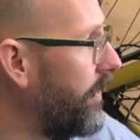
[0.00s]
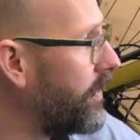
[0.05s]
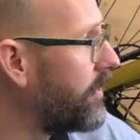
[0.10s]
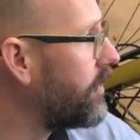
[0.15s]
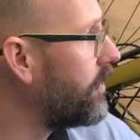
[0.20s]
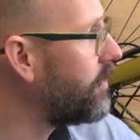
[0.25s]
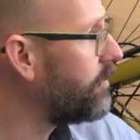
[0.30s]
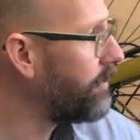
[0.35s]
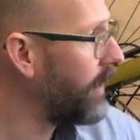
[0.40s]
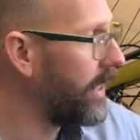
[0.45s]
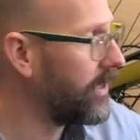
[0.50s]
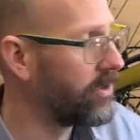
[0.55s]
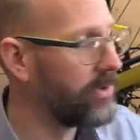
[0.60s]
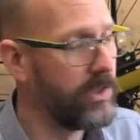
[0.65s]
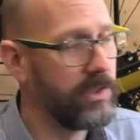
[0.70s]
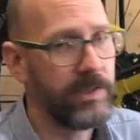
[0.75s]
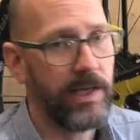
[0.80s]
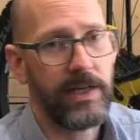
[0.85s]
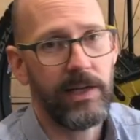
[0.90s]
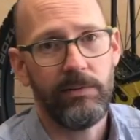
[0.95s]
the two
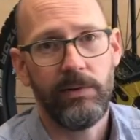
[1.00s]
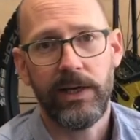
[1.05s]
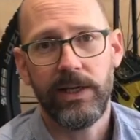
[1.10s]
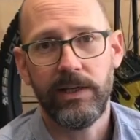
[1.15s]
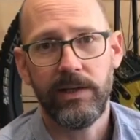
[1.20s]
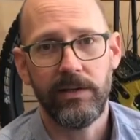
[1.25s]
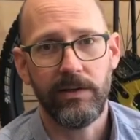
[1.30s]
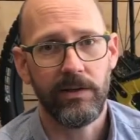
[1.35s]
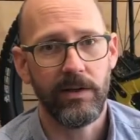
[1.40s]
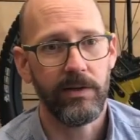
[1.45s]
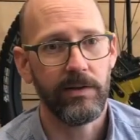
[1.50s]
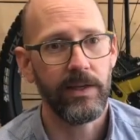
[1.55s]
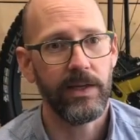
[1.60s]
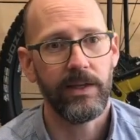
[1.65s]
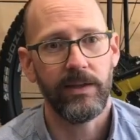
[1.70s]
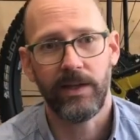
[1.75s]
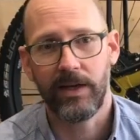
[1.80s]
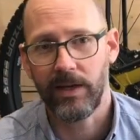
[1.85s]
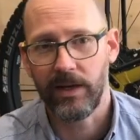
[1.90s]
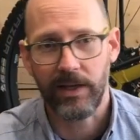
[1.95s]
batteries anyway,
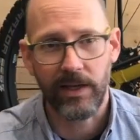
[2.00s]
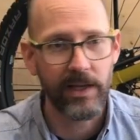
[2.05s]
they're going to